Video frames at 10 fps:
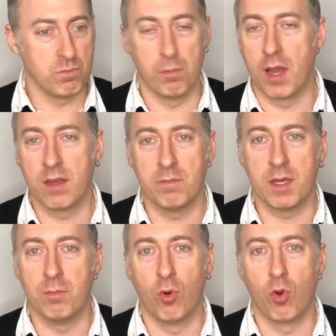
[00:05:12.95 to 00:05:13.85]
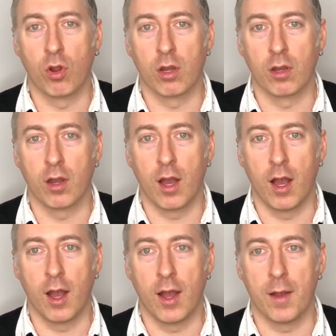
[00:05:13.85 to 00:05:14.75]
might have been more
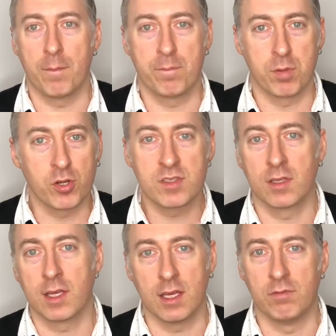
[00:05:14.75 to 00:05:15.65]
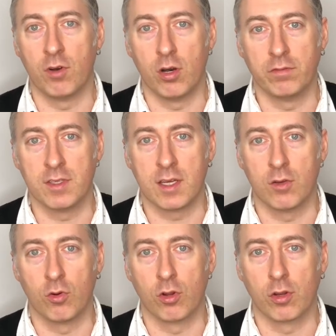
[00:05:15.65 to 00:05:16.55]
personally involved in
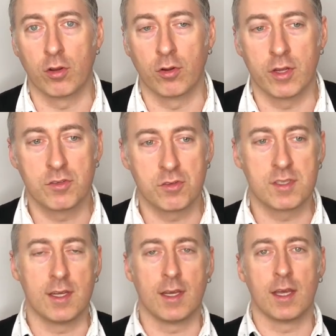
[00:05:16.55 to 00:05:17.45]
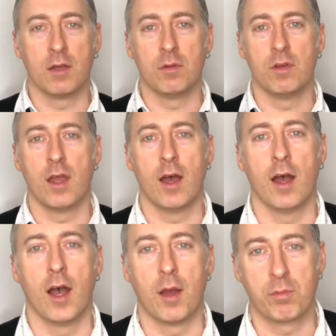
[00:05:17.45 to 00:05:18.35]
or interested in
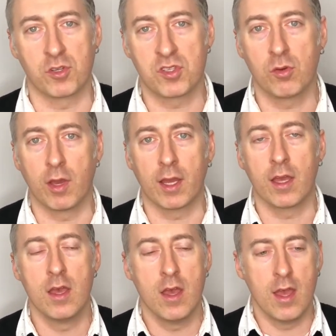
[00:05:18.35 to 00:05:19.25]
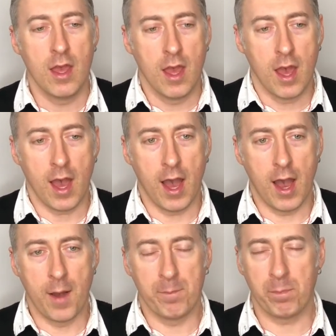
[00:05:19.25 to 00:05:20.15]
pursuing.
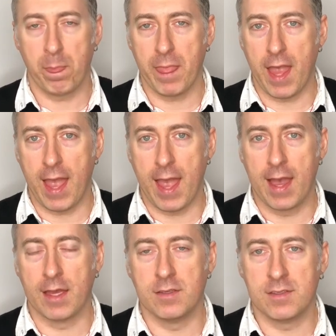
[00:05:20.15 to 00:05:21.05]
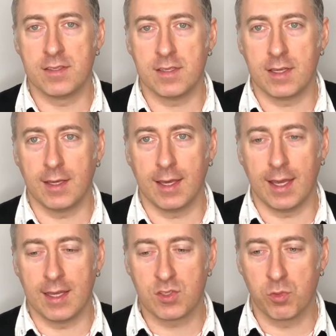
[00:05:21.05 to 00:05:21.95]
And
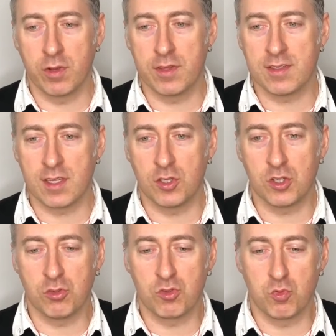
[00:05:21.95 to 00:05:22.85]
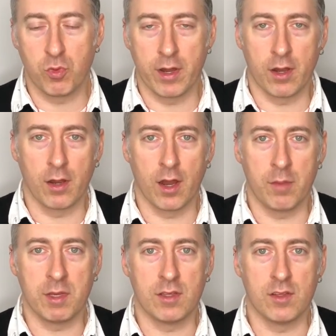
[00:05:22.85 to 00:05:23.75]
it's one of these issues where, I
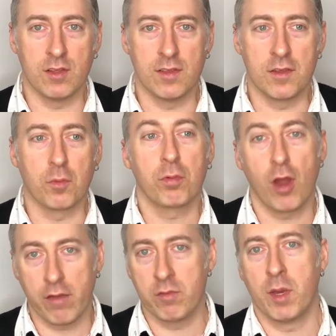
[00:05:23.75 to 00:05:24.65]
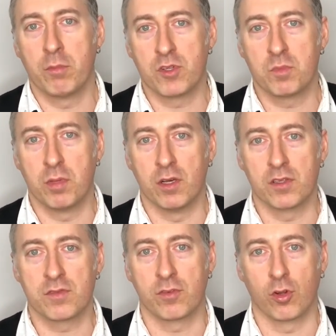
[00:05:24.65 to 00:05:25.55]
mean, they're private members'
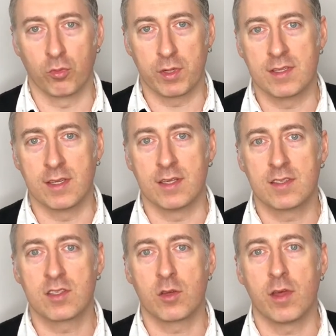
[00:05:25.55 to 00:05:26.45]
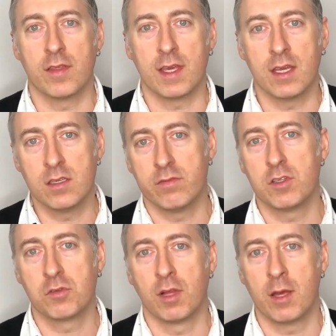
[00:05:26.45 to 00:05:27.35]
bills for a reason. It's so that the
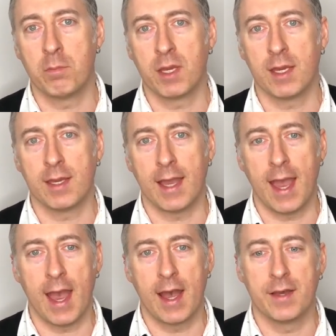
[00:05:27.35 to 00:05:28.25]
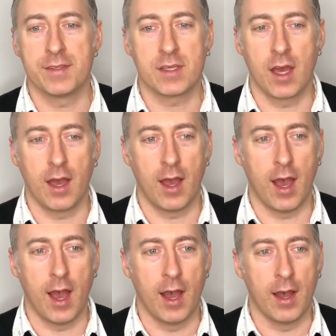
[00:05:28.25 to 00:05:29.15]
individual MP has
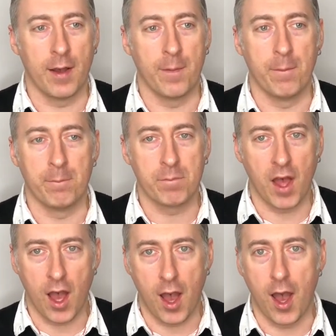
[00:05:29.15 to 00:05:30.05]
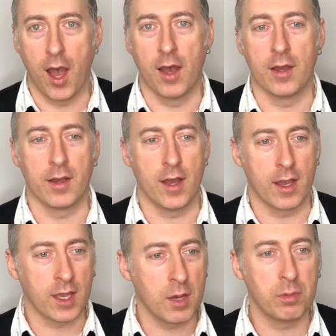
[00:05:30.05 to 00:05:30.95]

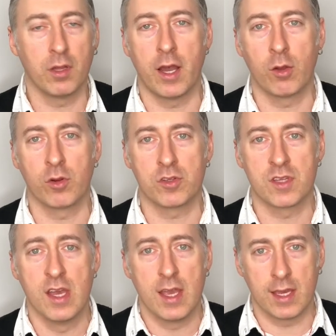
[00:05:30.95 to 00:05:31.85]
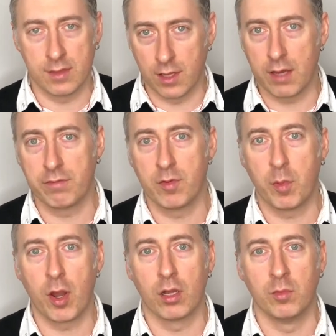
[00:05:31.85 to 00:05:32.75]
a couple hours in the life of a
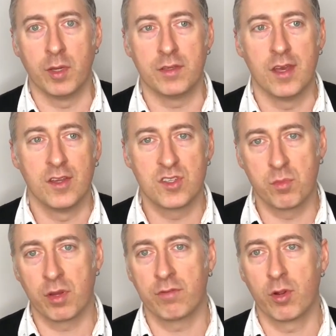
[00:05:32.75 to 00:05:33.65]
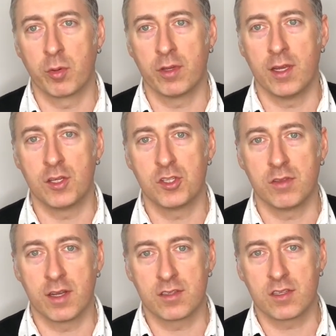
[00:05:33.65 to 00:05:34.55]
parliament to bring forward an issue
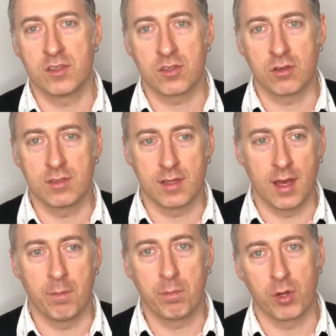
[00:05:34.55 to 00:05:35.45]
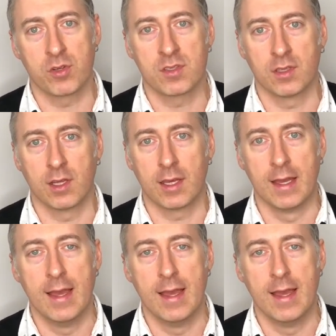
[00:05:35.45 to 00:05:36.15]
that is concerned to them personally.